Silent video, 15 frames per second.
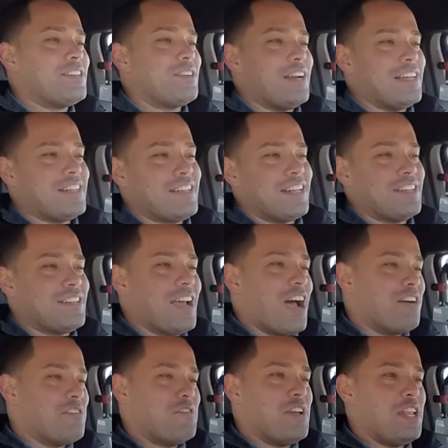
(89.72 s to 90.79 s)
interested to
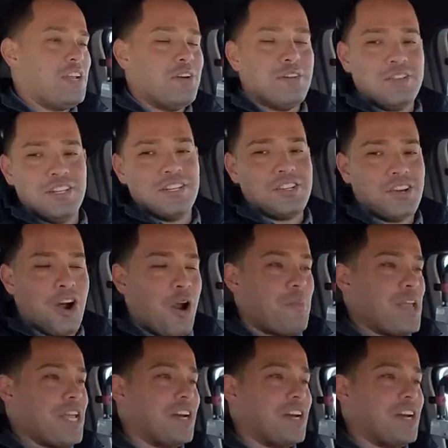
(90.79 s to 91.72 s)
have a video of this car